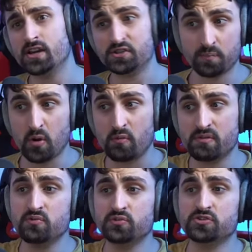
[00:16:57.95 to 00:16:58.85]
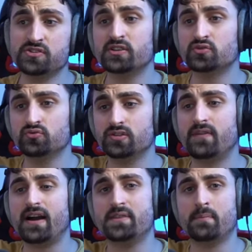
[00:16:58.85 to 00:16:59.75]
You probably will start to
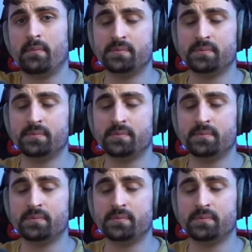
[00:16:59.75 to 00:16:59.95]
divide the map